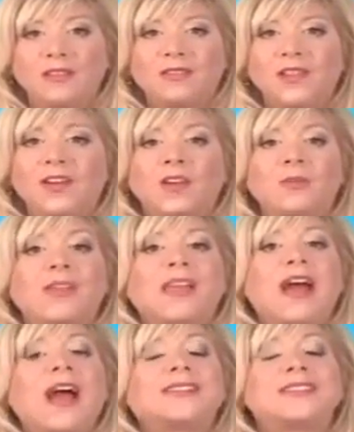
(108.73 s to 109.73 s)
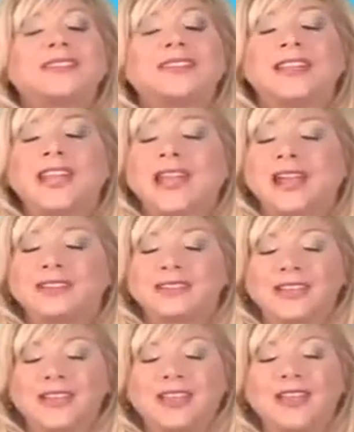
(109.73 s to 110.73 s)
They're going to be constantly
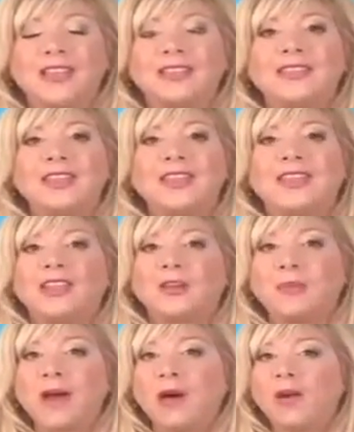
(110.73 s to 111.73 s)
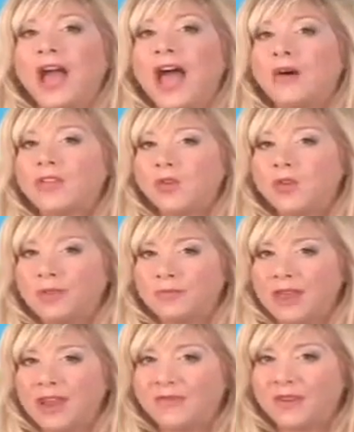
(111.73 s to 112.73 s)
asking and thinking about how you can
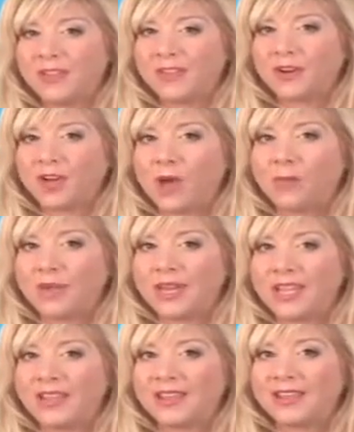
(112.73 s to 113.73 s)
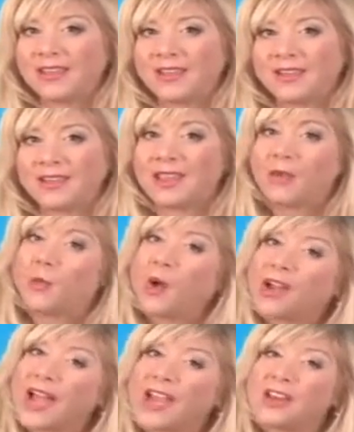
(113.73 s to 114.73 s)
benefit their company and
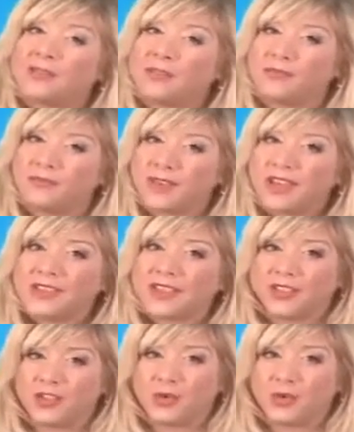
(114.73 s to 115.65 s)
what kind of a fit that